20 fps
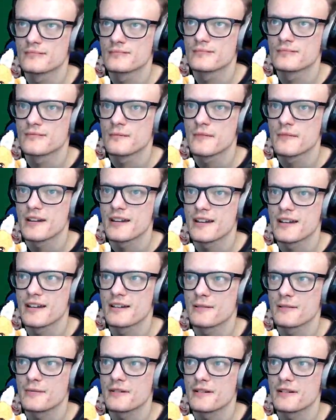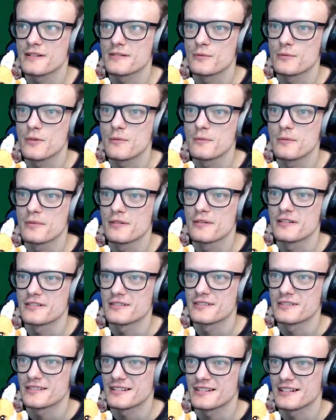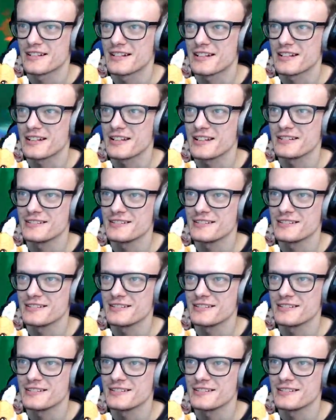Man, I thought I did one bar. Again!